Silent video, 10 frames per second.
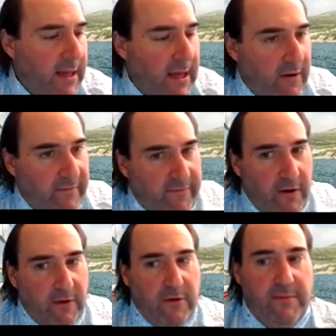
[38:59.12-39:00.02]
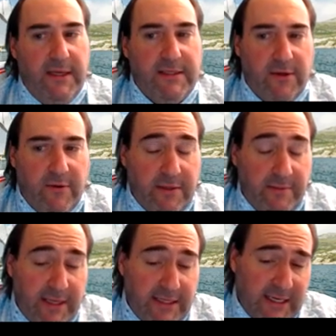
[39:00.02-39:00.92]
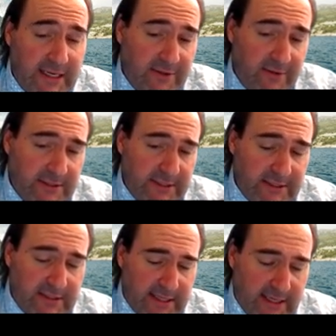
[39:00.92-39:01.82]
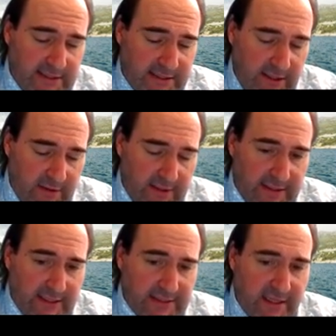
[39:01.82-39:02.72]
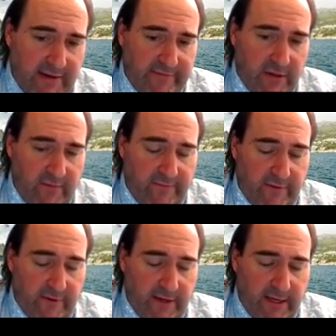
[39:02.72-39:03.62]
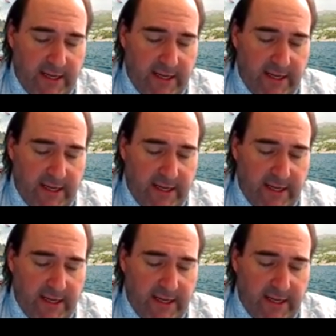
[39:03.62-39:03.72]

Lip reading: And our volume is going to be in liters since that's the unit that's left over.